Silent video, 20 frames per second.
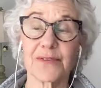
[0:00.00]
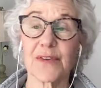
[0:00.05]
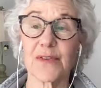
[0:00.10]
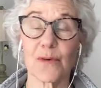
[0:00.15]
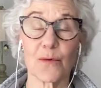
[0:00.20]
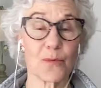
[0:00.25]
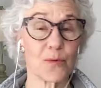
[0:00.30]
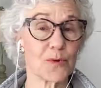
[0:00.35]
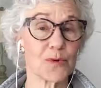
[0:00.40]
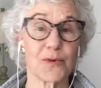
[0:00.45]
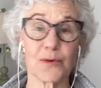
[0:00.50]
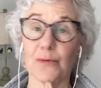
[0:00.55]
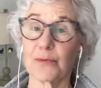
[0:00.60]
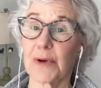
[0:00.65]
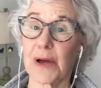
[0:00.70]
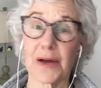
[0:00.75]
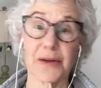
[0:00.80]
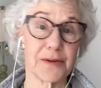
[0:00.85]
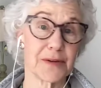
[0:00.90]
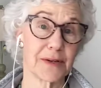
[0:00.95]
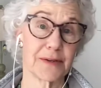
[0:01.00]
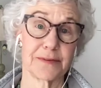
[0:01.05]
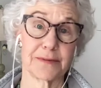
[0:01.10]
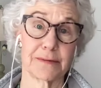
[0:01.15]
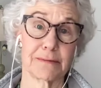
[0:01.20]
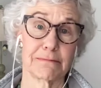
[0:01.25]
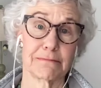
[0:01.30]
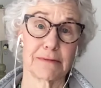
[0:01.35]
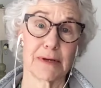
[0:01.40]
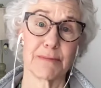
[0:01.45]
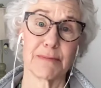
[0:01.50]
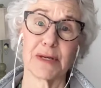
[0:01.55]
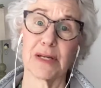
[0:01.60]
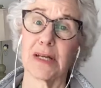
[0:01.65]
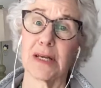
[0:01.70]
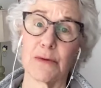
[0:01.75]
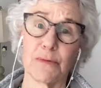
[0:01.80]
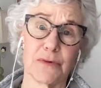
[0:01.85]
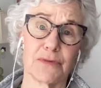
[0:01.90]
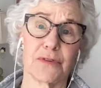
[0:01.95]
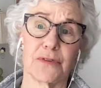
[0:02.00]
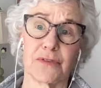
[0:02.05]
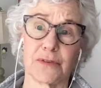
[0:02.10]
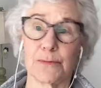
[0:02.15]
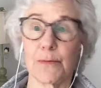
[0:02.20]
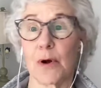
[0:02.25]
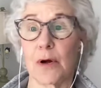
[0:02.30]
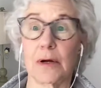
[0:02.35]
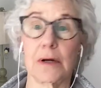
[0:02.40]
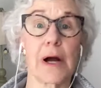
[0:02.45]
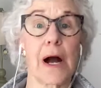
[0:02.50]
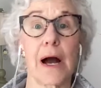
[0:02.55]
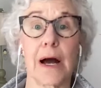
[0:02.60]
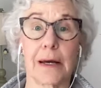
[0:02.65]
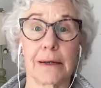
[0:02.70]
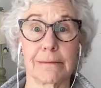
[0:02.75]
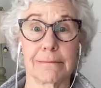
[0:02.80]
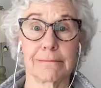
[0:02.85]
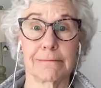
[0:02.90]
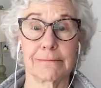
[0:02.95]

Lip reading: and the world around us. I mean, he was a smart guy.